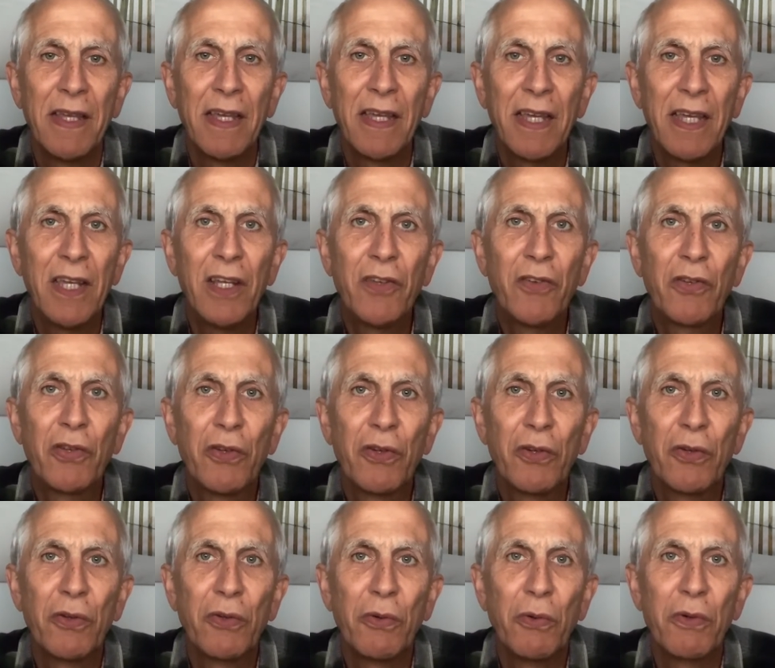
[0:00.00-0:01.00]
He
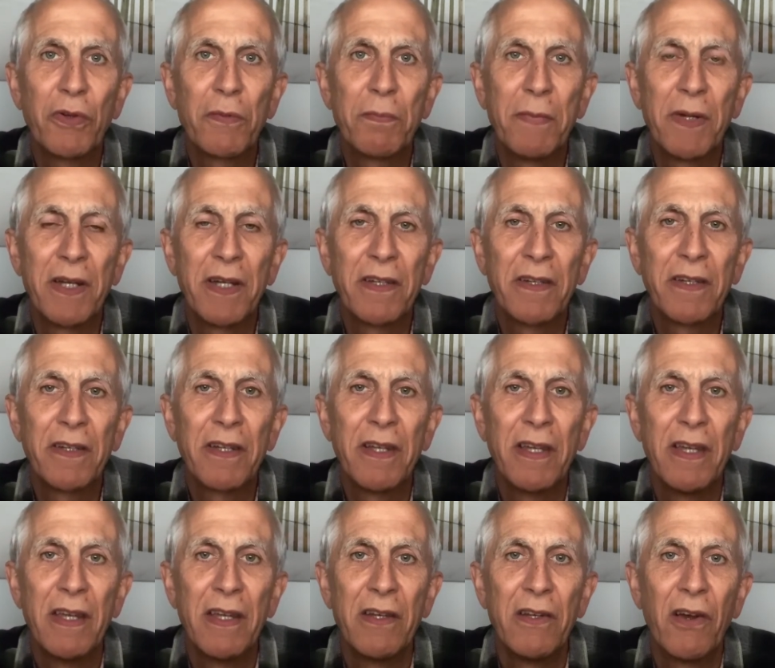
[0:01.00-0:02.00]
too was murdered,
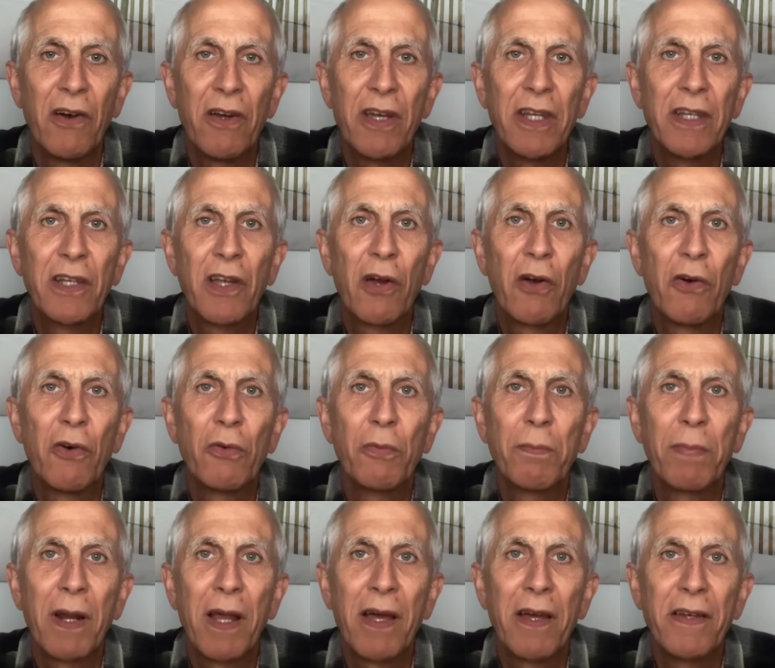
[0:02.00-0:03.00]
not in cold
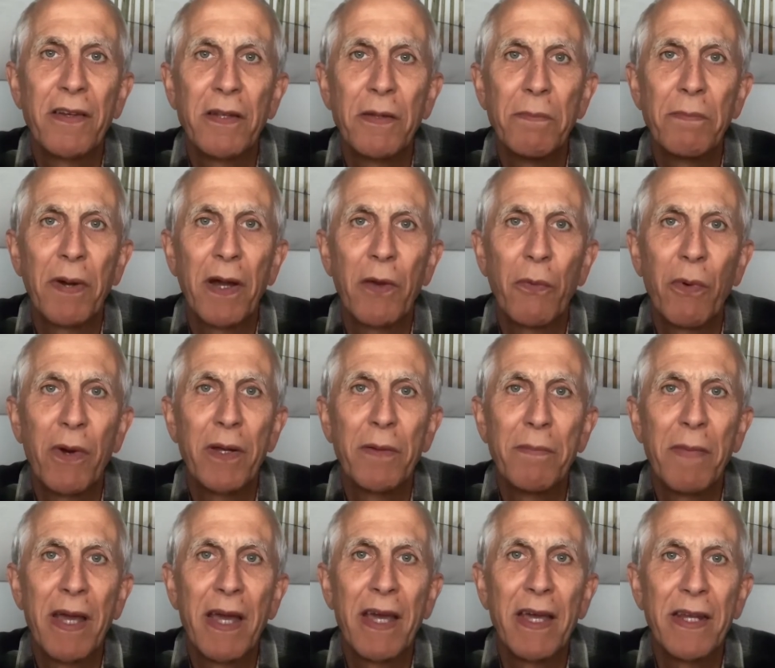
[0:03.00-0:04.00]
blood by one
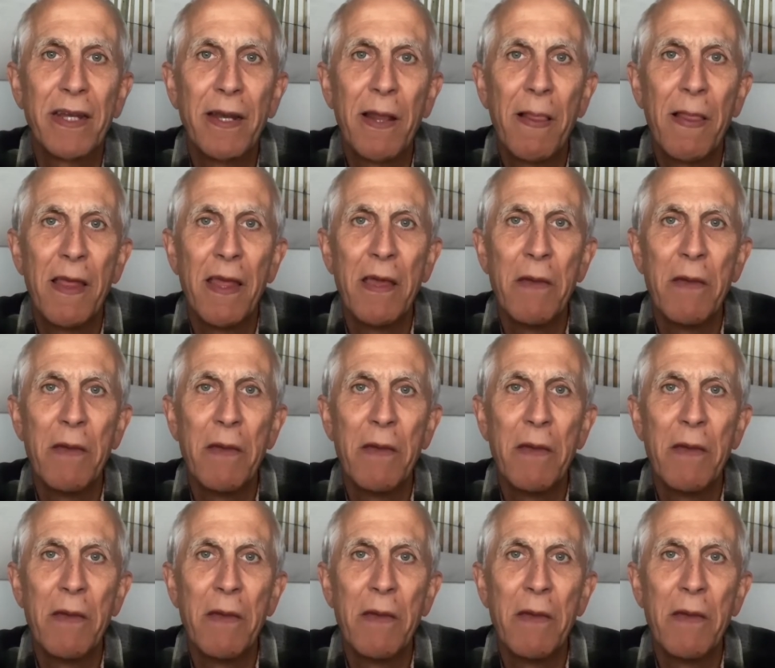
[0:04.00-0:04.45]
man,